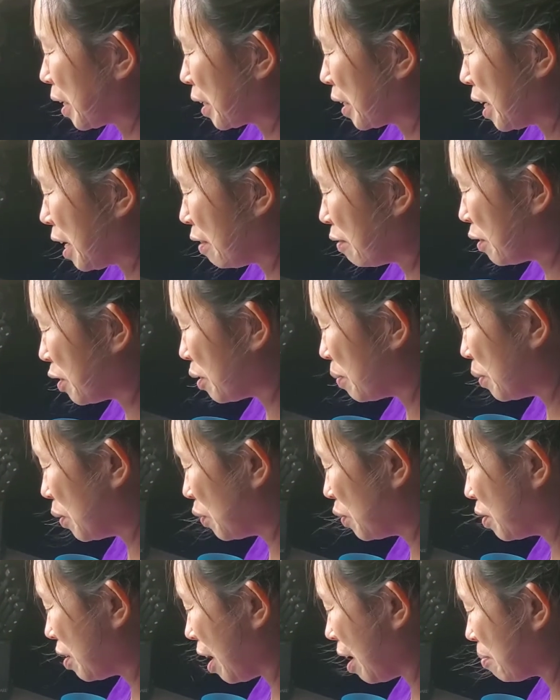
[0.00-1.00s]
It's not going to
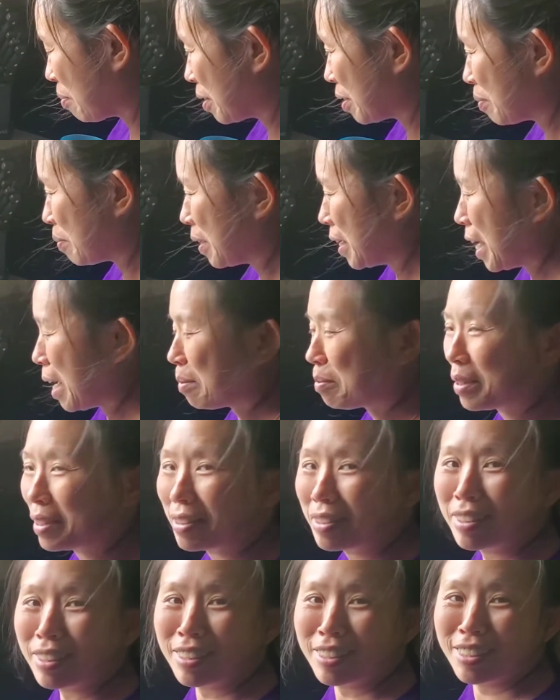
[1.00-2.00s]
have a smooth top because my
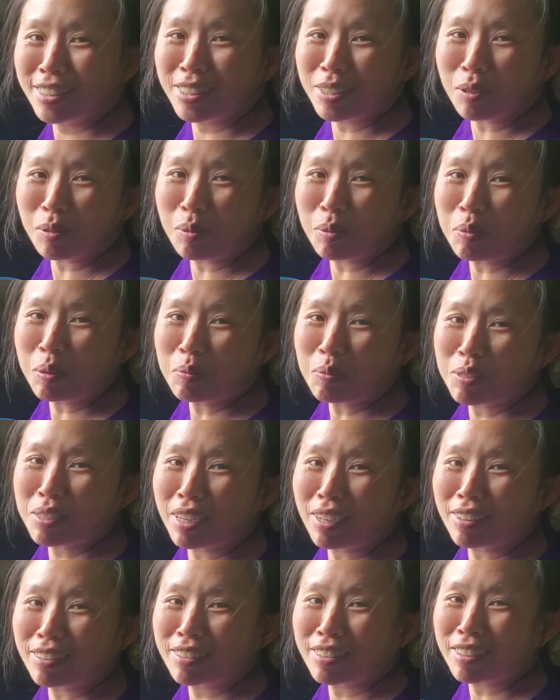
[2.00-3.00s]
napkin touched, or my
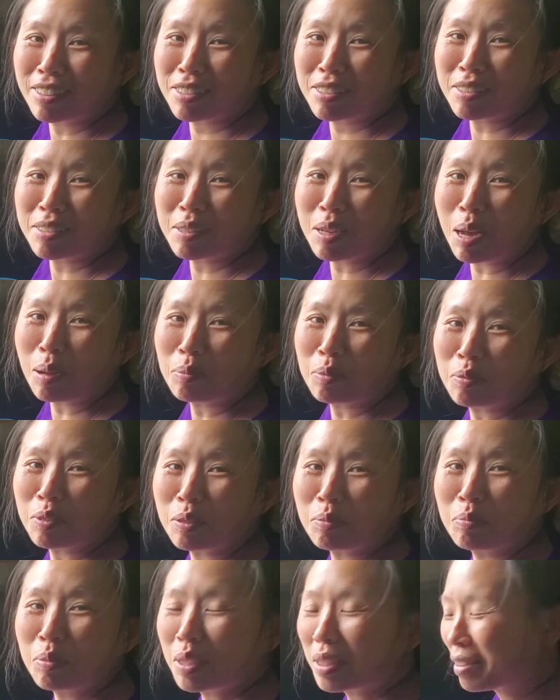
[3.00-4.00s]
paper towel touched the
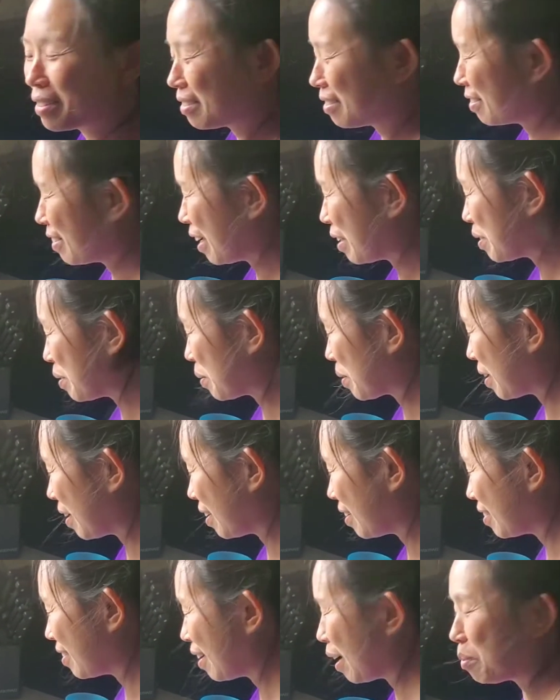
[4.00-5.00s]
top of it, but
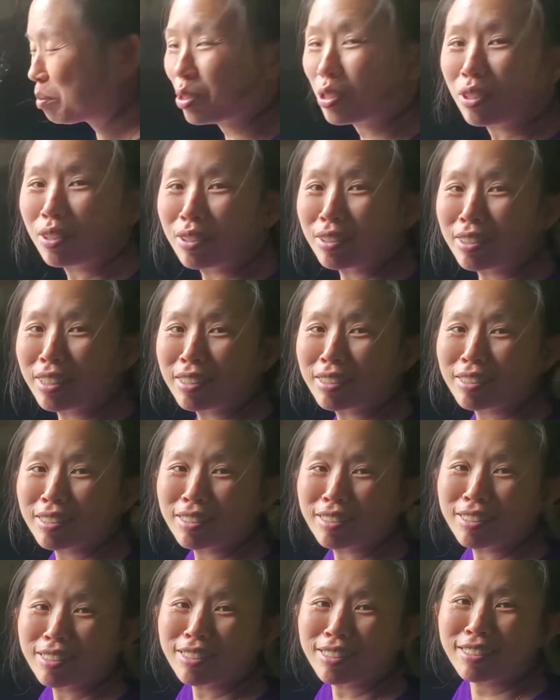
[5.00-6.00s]
that's okay. I'm sure it'll
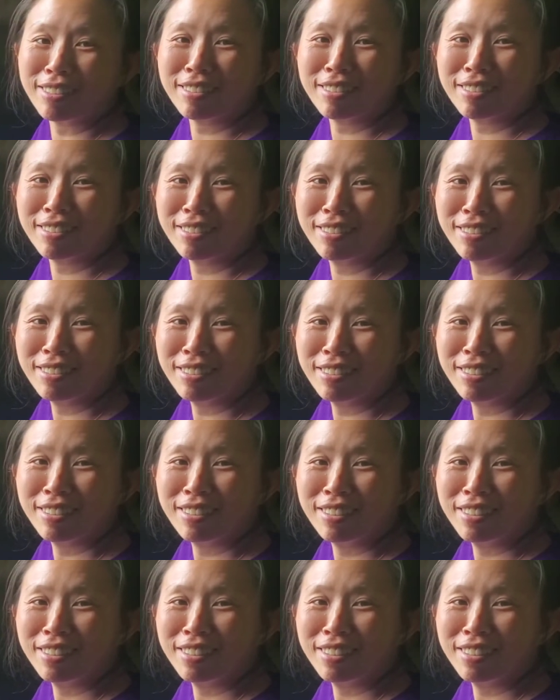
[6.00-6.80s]
taste delicious.